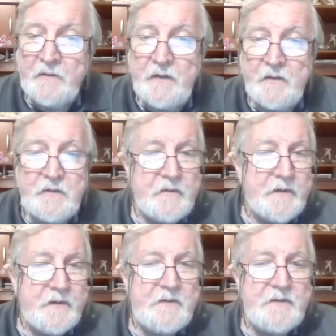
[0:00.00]
So
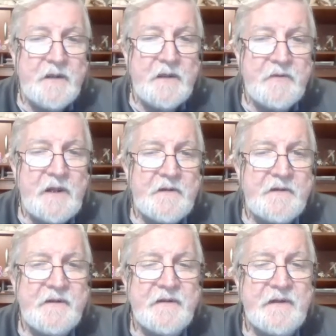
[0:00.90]
unit 10 really
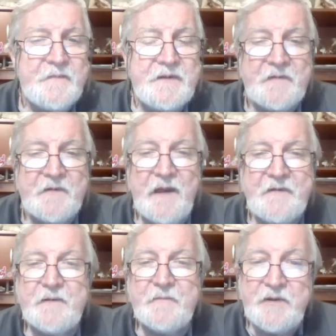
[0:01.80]
looks at some of the different
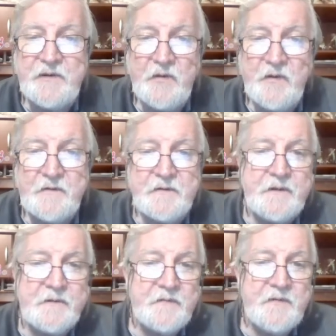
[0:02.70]
kinds of materials,
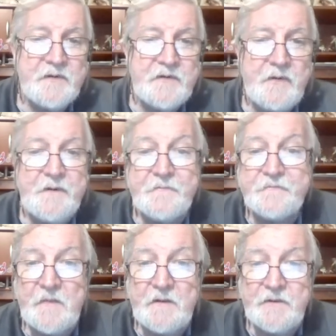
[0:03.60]
because if you're
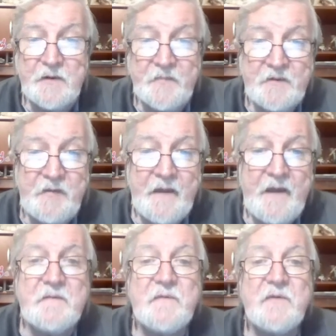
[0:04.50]
doing interpretive
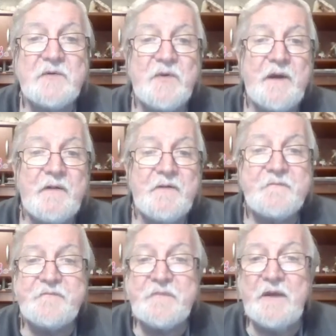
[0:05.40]
planning for
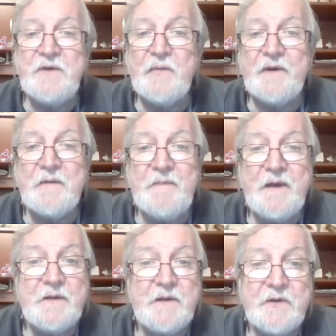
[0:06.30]
trails and you
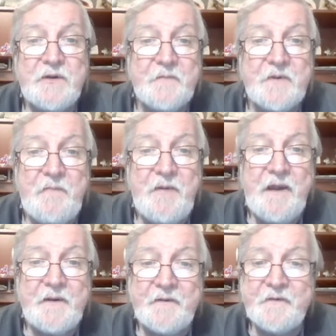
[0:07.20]
recommend interpretive
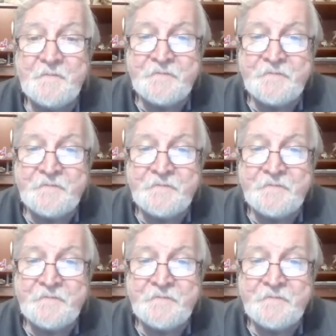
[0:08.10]
panels,